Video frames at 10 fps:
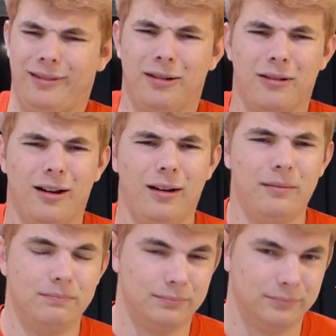Oh
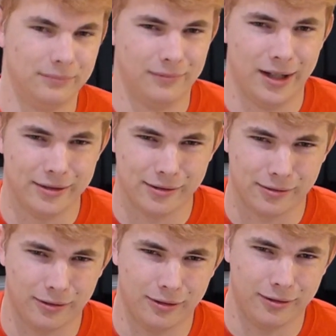god, I
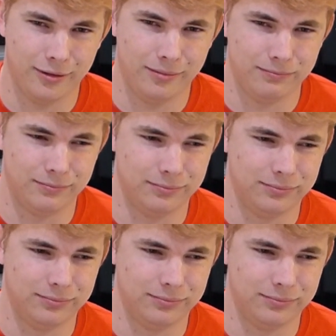just swallowed it.